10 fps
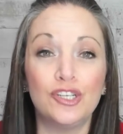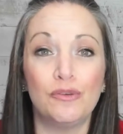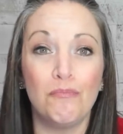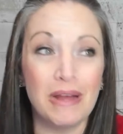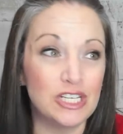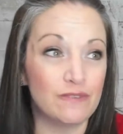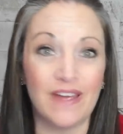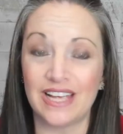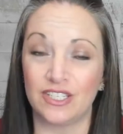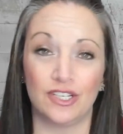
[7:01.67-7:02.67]
you much
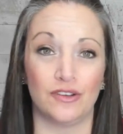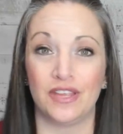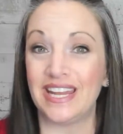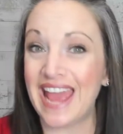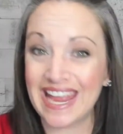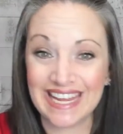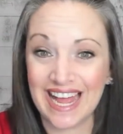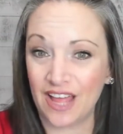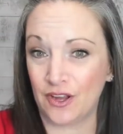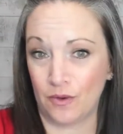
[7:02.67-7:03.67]
faster than any
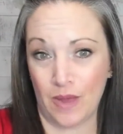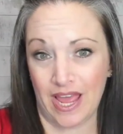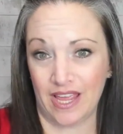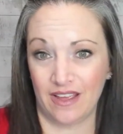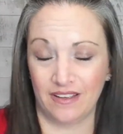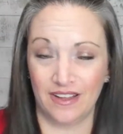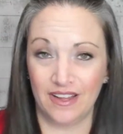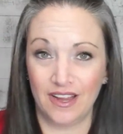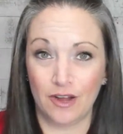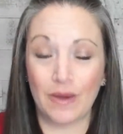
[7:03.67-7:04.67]
other way,
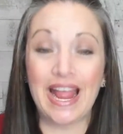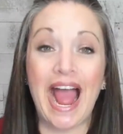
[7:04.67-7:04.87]
right?